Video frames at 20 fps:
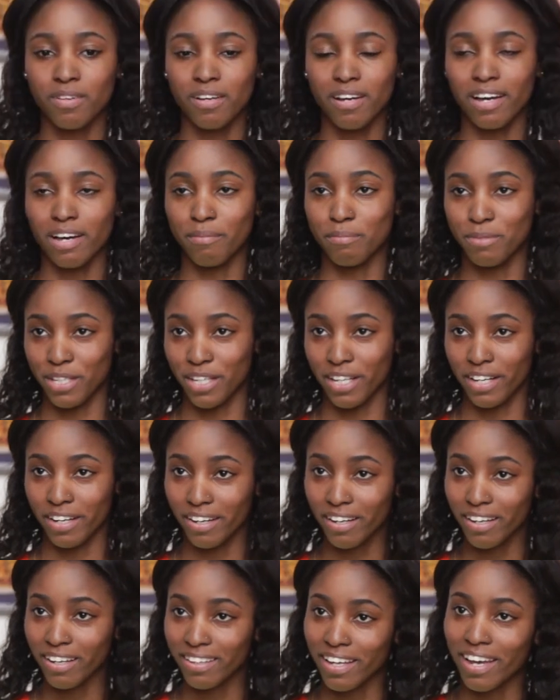I'm young
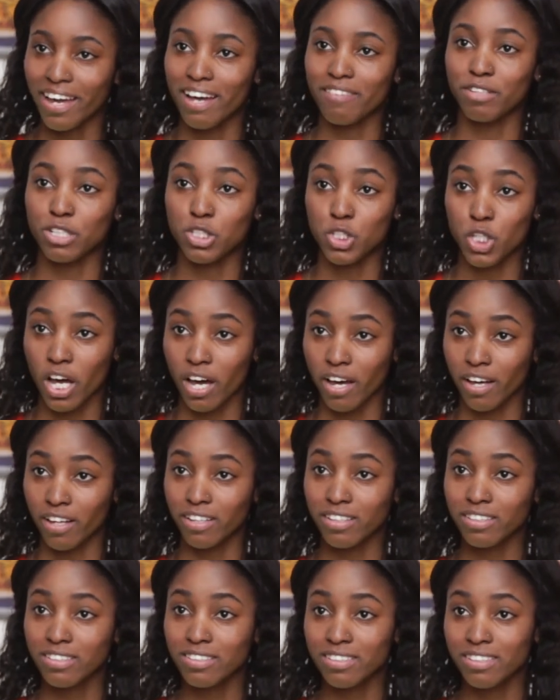and I have a
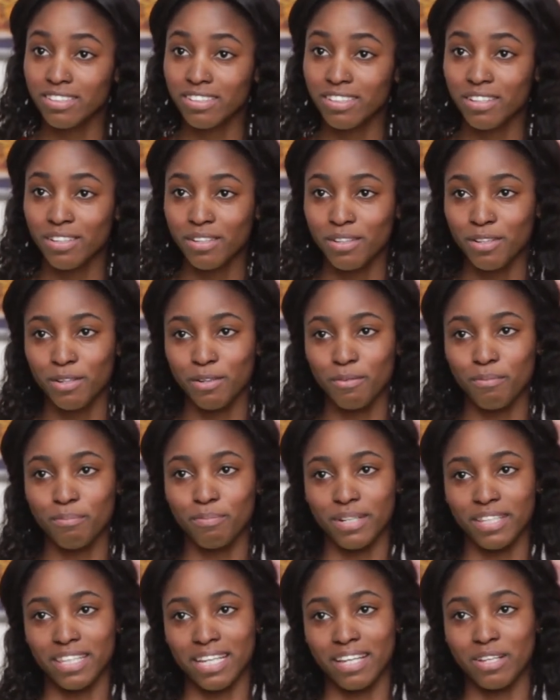child,
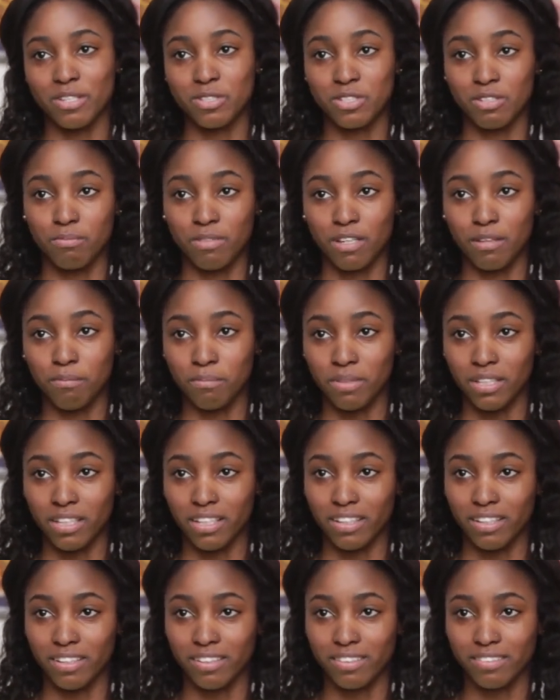but that doesn't make
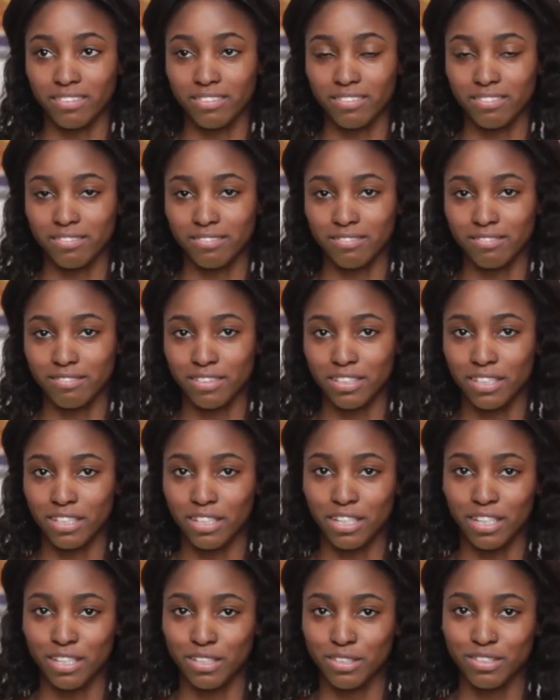me
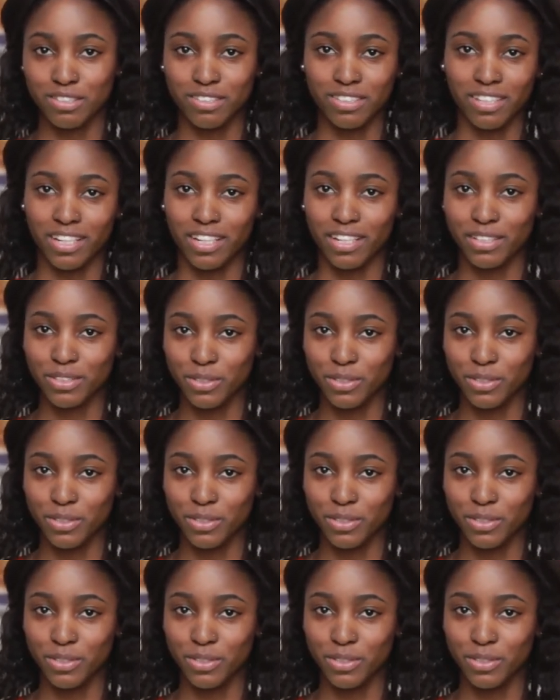a slut